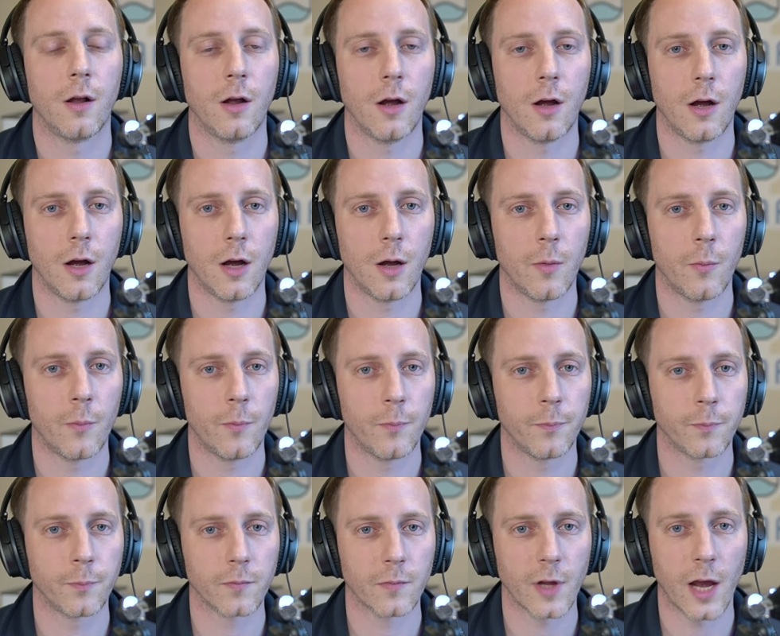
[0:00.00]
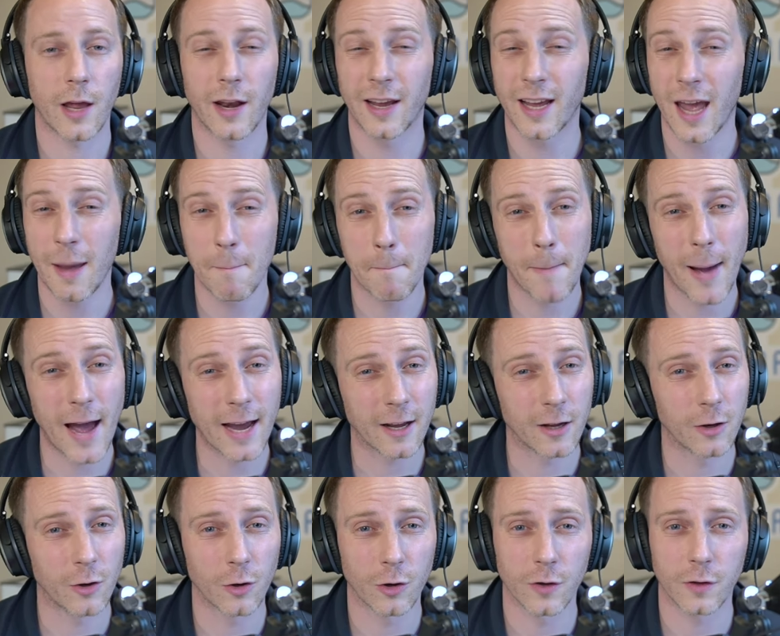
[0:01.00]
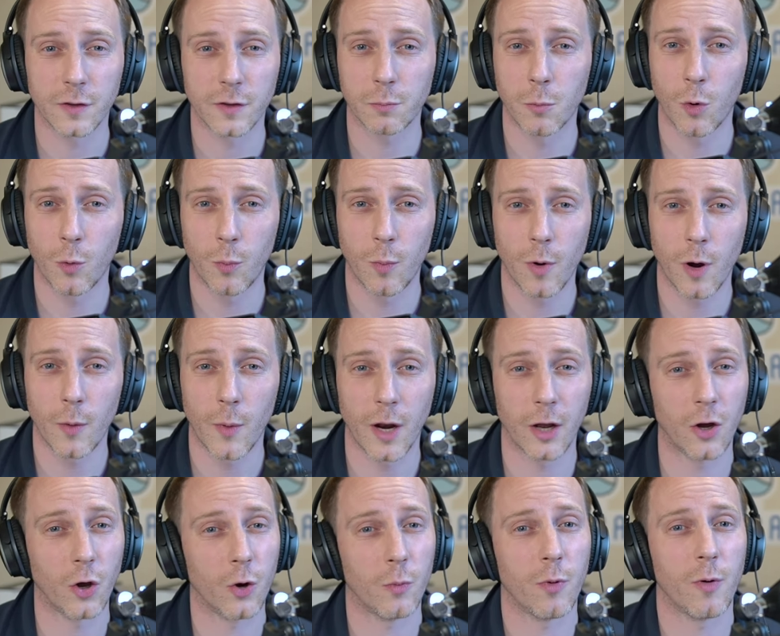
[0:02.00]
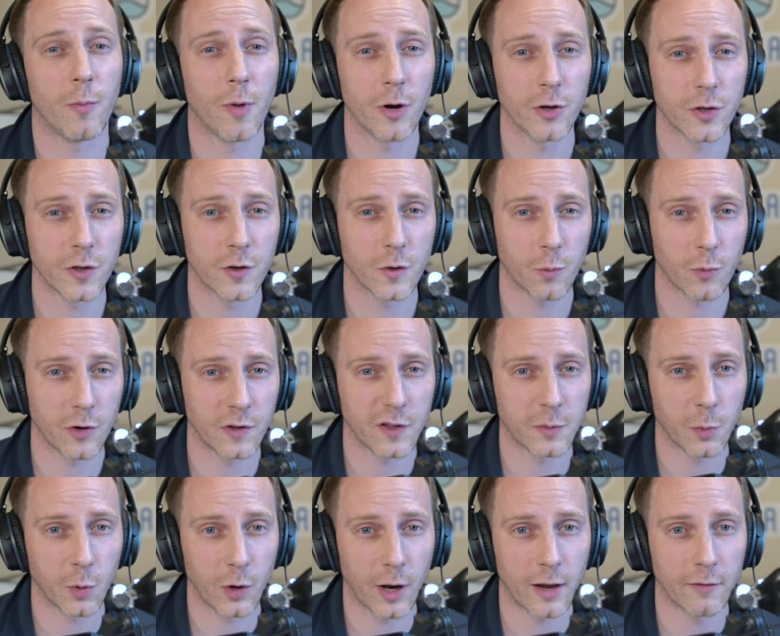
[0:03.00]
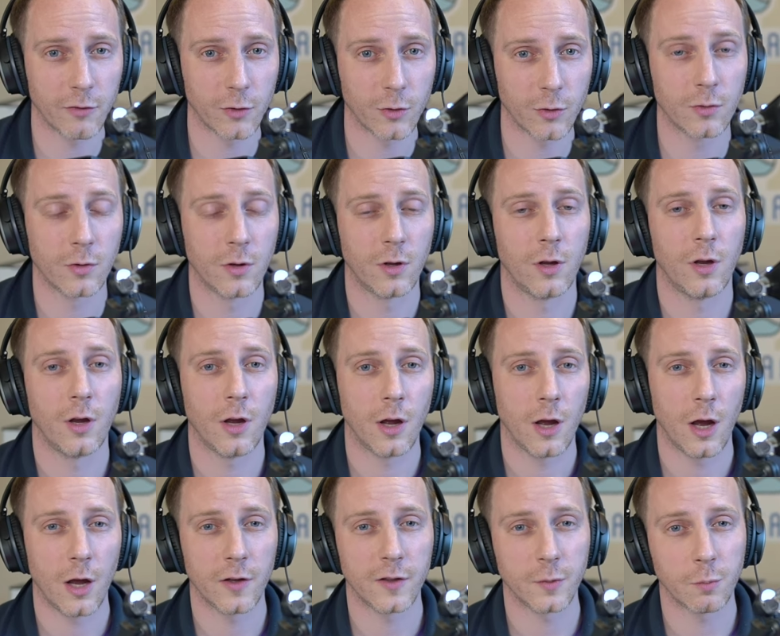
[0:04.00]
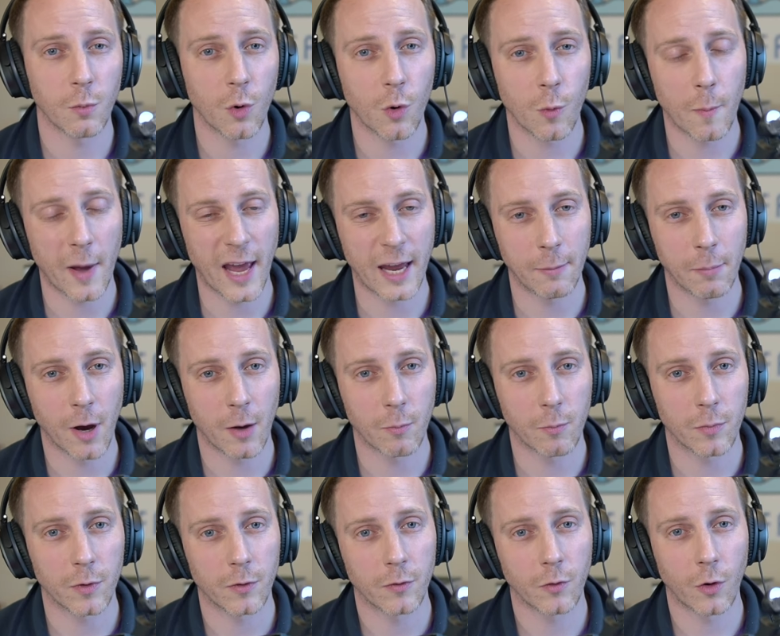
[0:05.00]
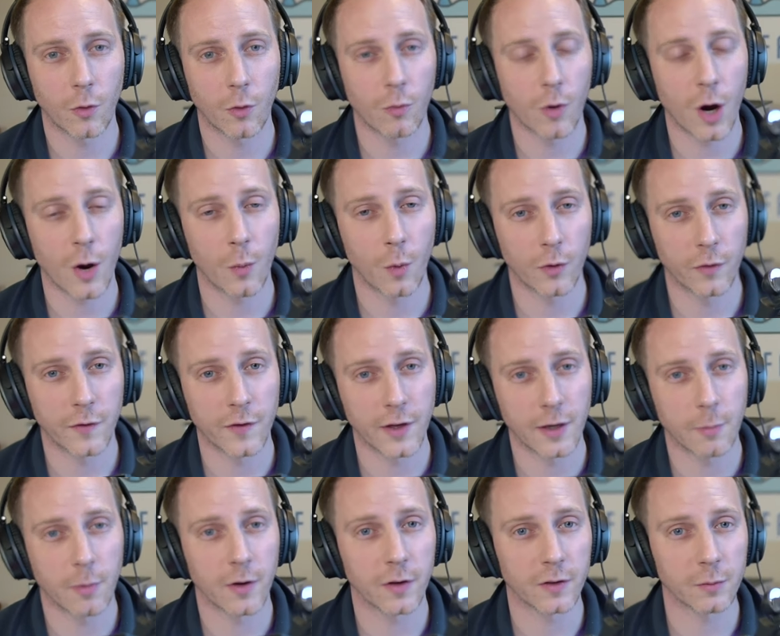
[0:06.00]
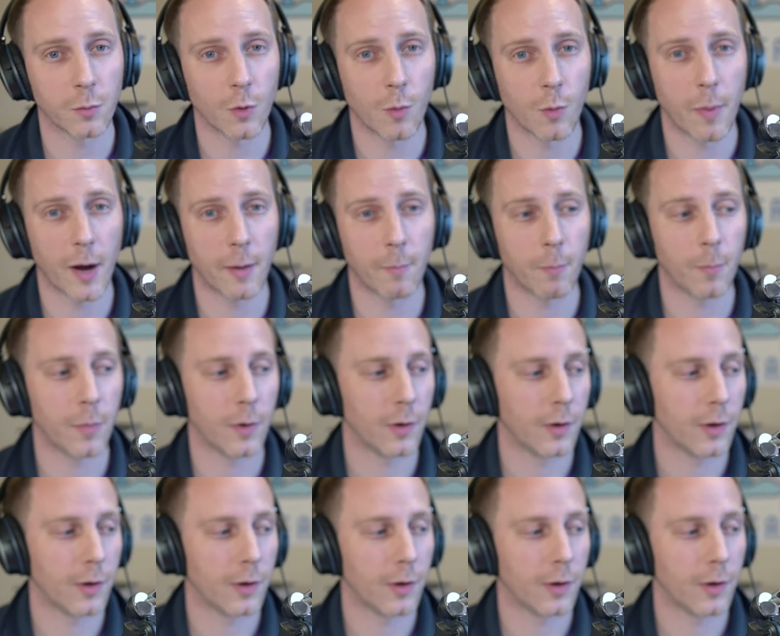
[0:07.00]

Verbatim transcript: Um, and I came back and got a small, oh, well, I got a promotion to principal level, a small pay bump, not what I wanted, but a small bump.